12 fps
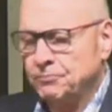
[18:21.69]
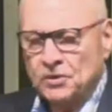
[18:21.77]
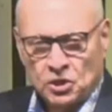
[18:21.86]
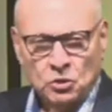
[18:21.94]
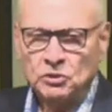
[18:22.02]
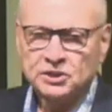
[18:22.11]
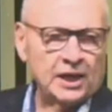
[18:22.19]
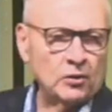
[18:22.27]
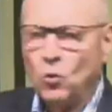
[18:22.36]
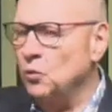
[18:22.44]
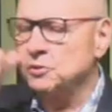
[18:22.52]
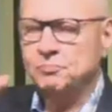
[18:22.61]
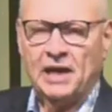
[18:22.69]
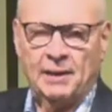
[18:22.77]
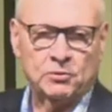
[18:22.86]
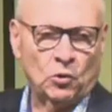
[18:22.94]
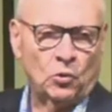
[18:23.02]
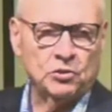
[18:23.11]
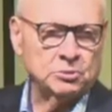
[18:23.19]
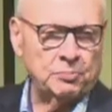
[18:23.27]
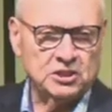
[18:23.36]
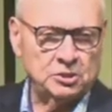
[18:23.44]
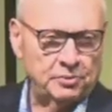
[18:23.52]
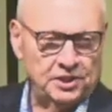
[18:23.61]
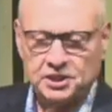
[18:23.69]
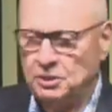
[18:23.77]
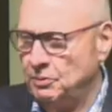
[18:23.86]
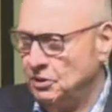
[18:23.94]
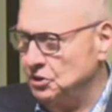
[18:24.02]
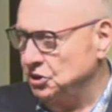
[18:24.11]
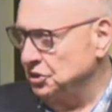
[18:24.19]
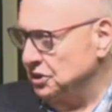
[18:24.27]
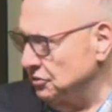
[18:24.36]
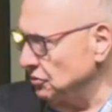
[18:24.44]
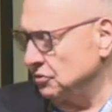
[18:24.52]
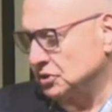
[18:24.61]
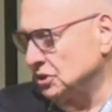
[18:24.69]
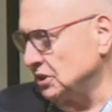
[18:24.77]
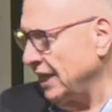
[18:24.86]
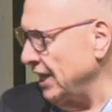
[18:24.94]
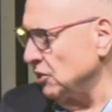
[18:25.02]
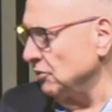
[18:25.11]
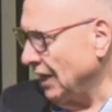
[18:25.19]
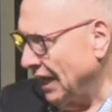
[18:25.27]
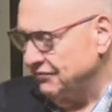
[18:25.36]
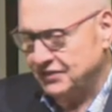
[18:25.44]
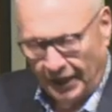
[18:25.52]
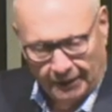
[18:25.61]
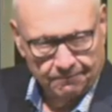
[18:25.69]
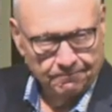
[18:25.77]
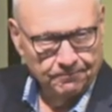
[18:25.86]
you will take all the blame and all the responsibility because you're just laying your life down.